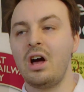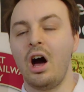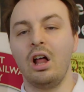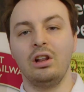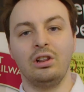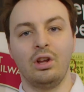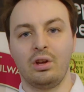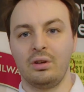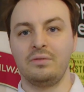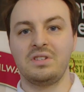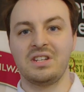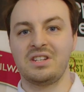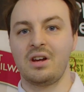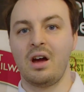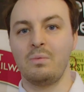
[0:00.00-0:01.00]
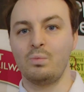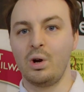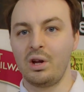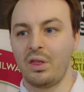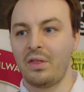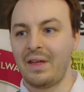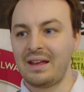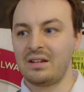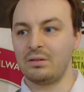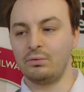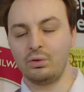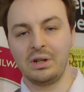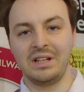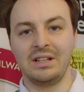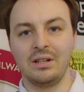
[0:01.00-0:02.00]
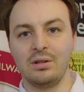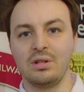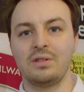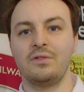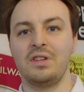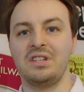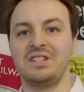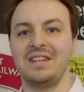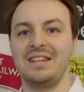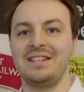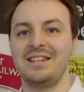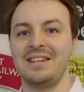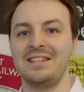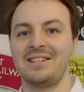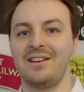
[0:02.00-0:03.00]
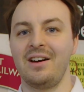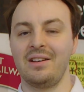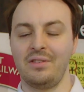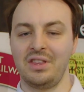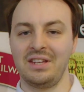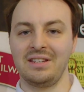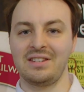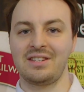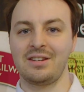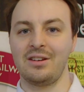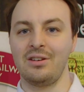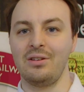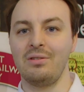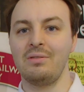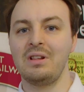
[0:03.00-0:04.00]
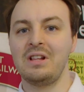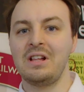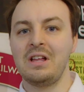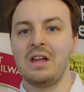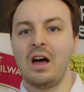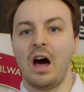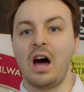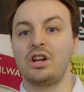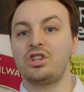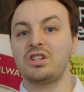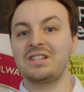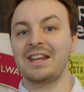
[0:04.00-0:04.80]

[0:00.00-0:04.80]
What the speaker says: a lot of design work that they can reuse for the TT side of things too. Just to